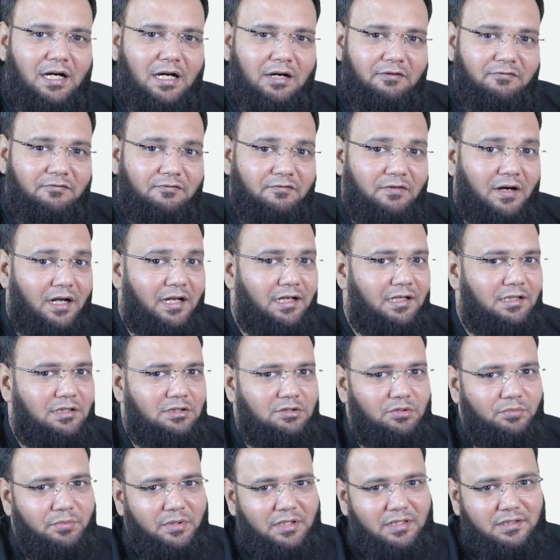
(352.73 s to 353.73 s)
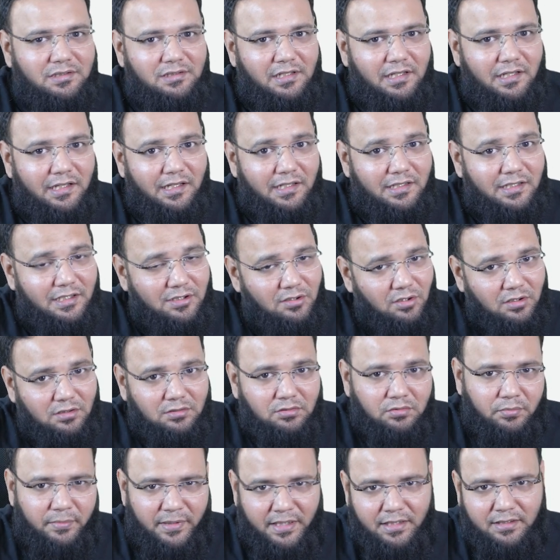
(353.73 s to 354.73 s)
a file to be created
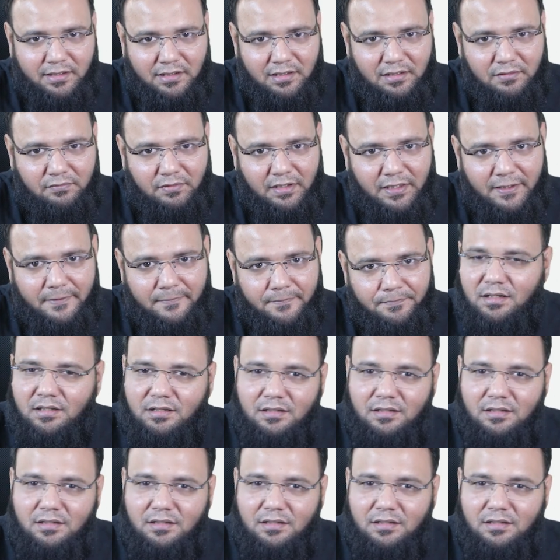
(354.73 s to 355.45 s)
automated way.